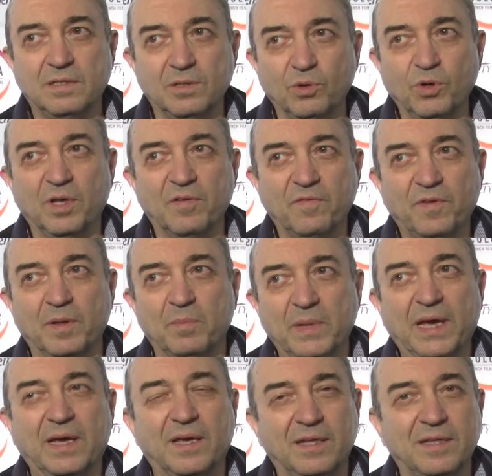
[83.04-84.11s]
doing the film
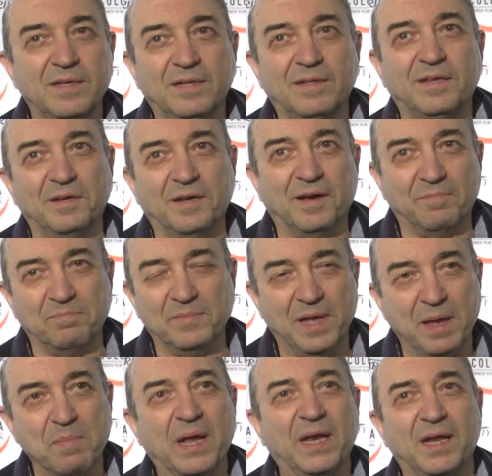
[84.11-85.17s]
like he did
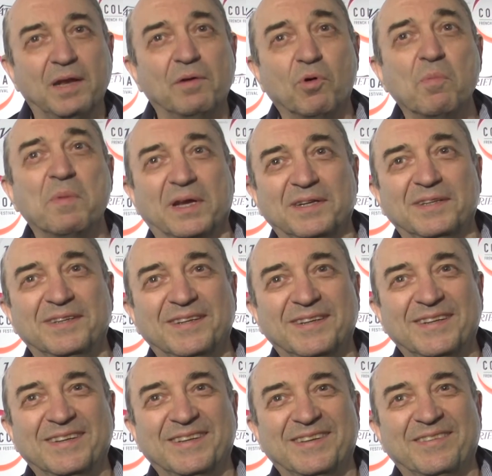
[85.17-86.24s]
A Man and a Woman
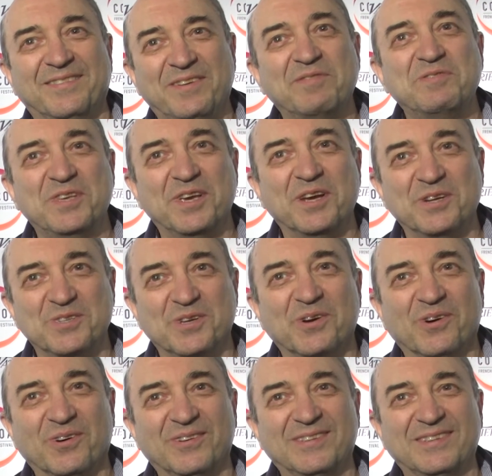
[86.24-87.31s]
50 years
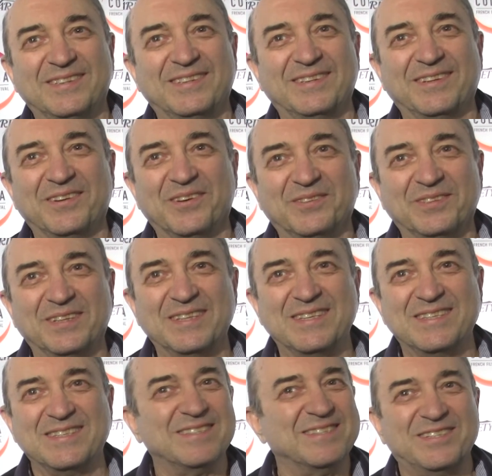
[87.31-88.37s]
ago. You know,
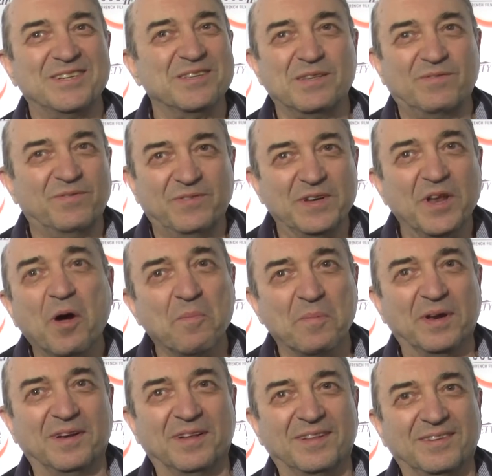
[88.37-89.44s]
it's just
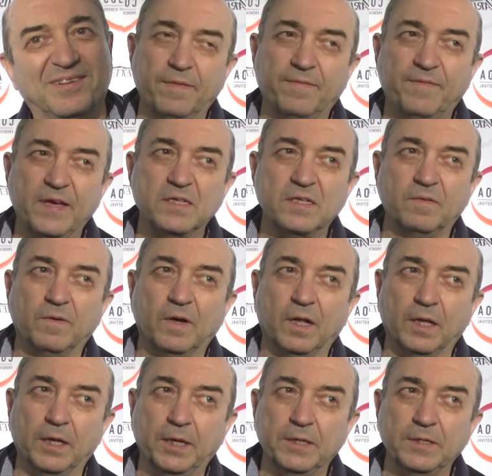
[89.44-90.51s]
phenomenal. The
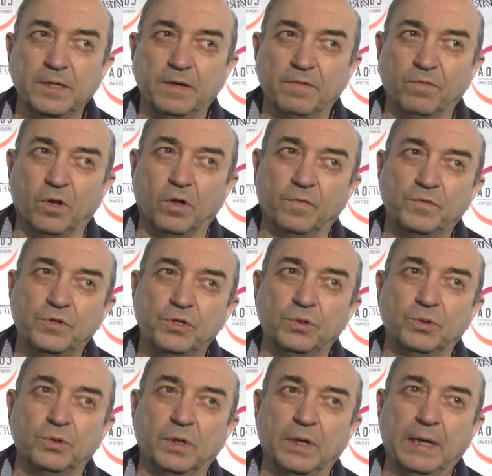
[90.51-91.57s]
festival evolved
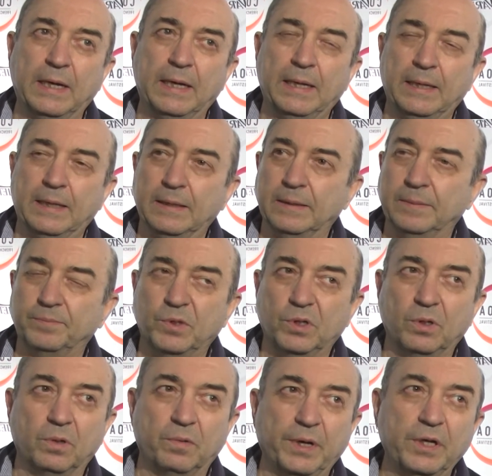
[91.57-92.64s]
to, you
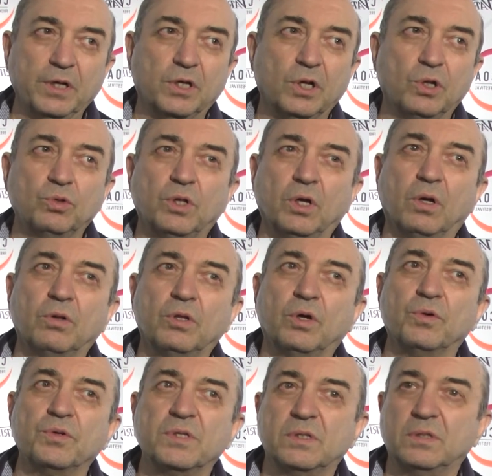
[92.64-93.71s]
know, include all
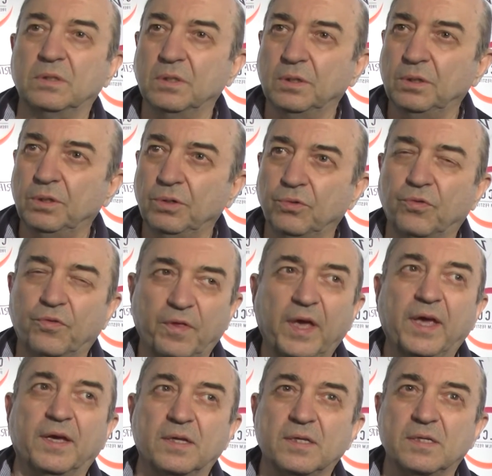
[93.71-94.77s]
those new
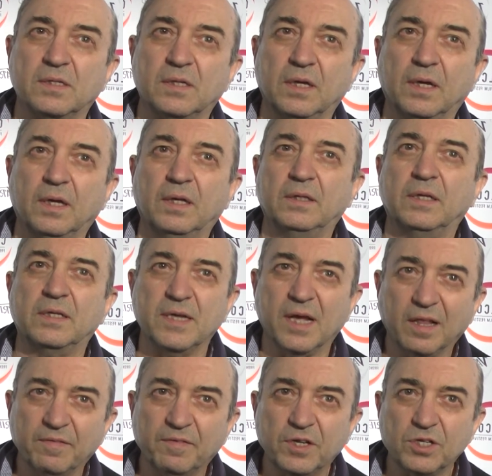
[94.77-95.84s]
things. The
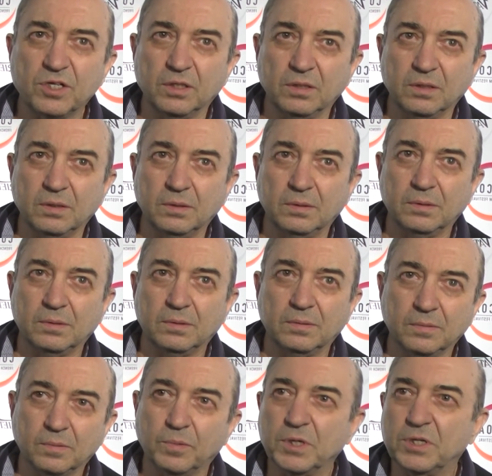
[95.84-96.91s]
television,
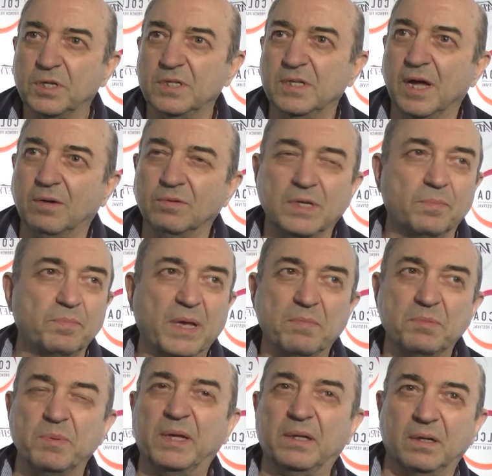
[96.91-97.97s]
which is now
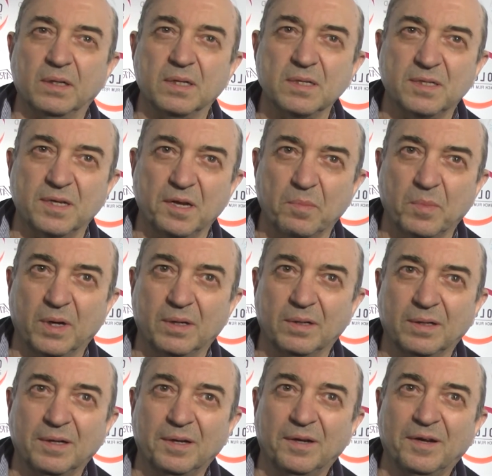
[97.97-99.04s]
sometimes better than cinema,
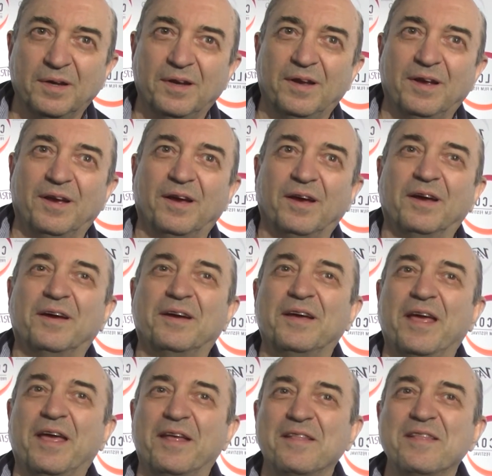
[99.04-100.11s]

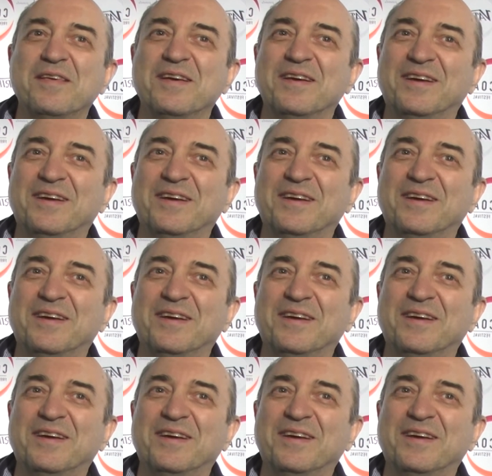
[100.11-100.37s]
and